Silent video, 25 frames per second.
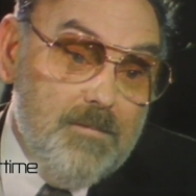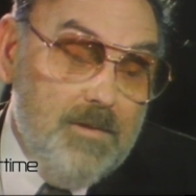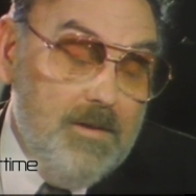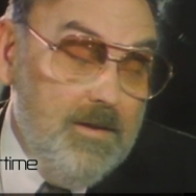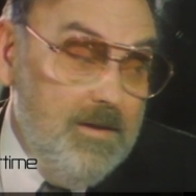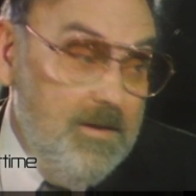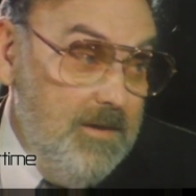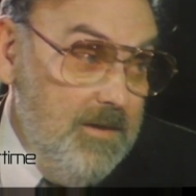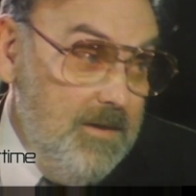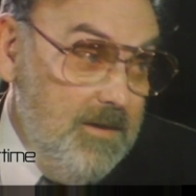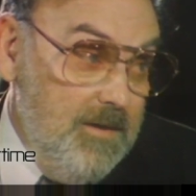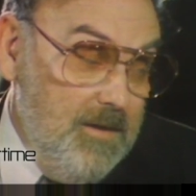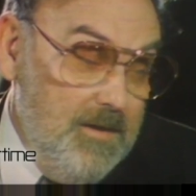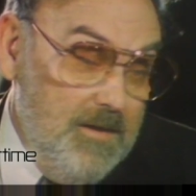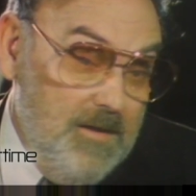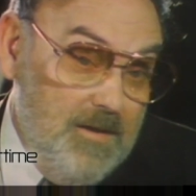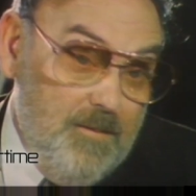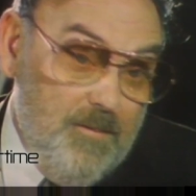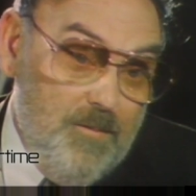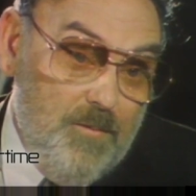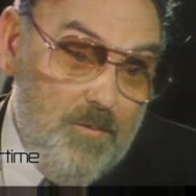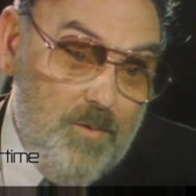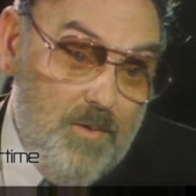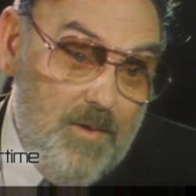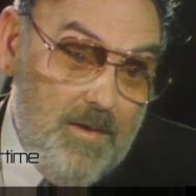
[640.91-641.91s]
He didn't get
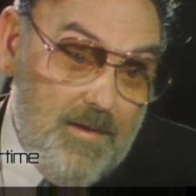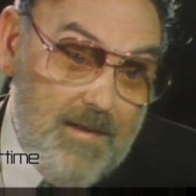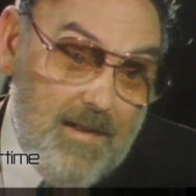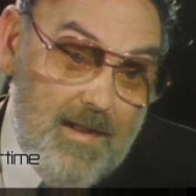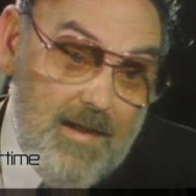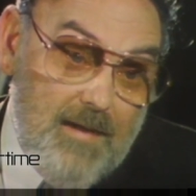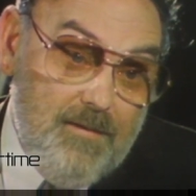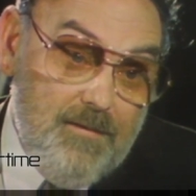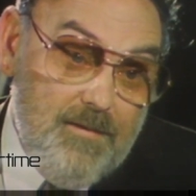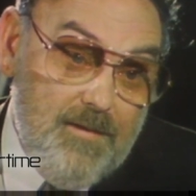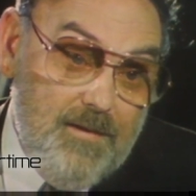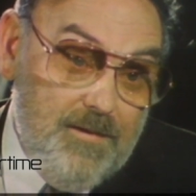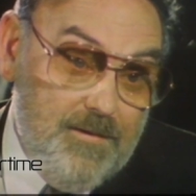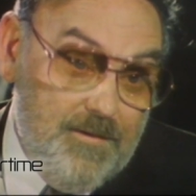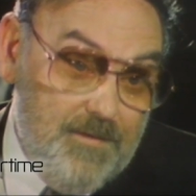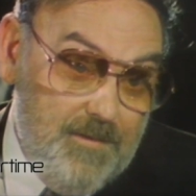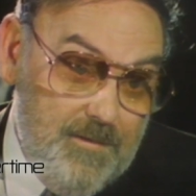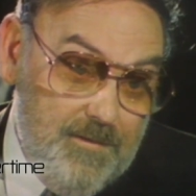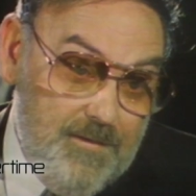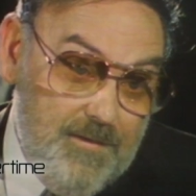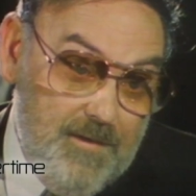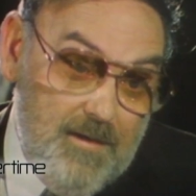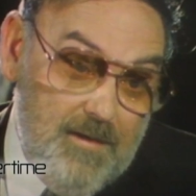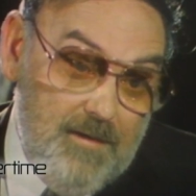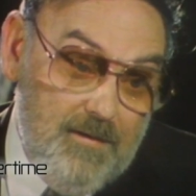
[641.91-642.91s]
up and walk out. He
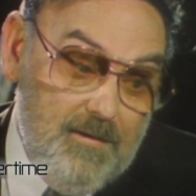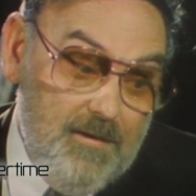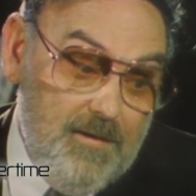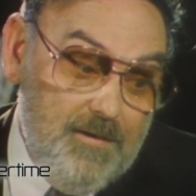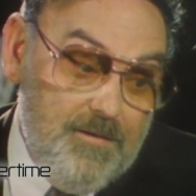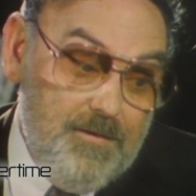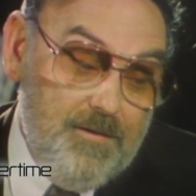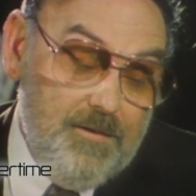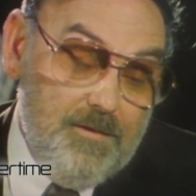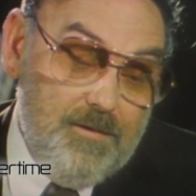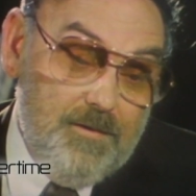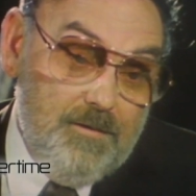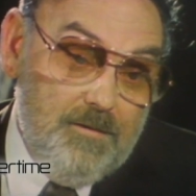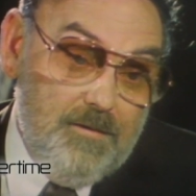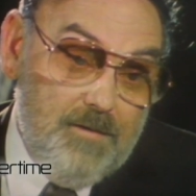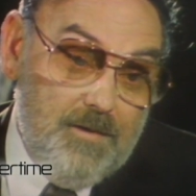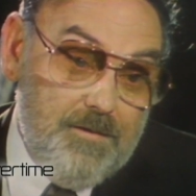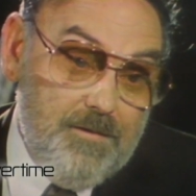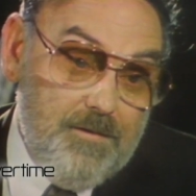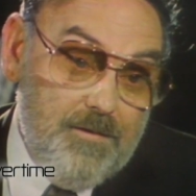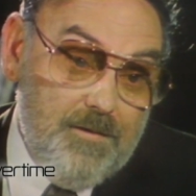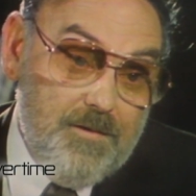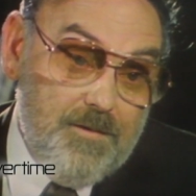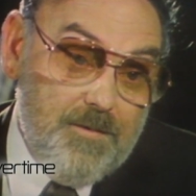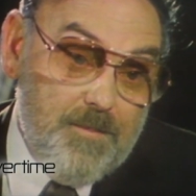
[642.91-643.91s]
stood there and listened to the
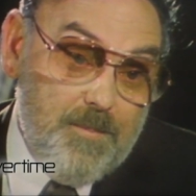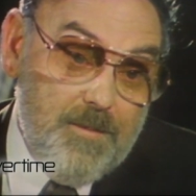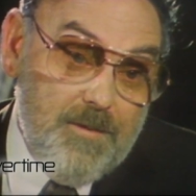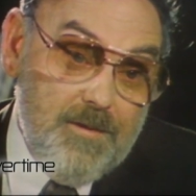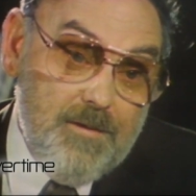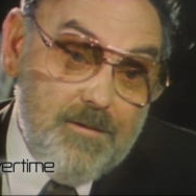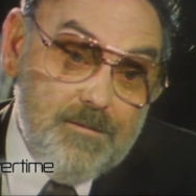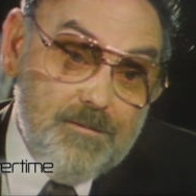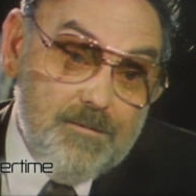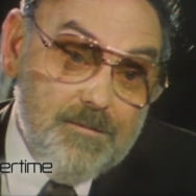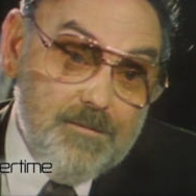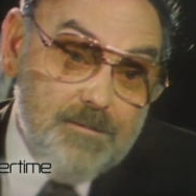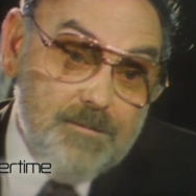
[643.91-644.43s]
rest of the spiel.